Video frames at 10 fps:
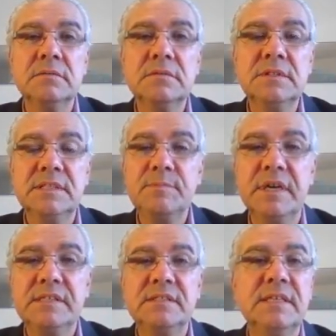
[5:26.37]
this
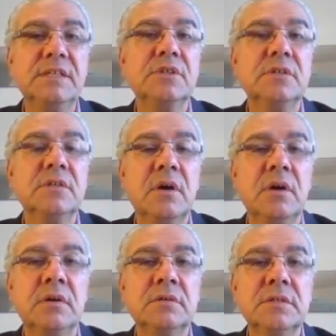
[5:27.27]
presentation
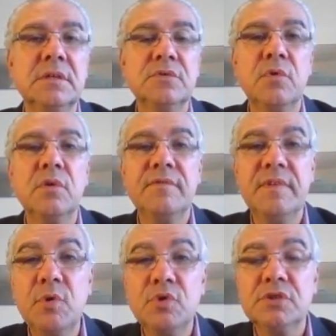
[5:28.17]
on the role of
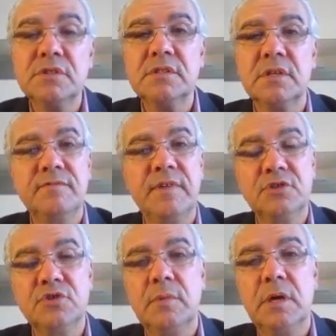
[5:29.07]
emotions on
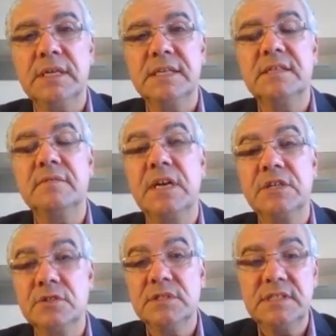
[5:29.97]
financial markets and
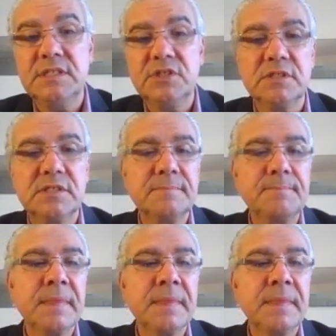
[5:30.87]
financial decisions.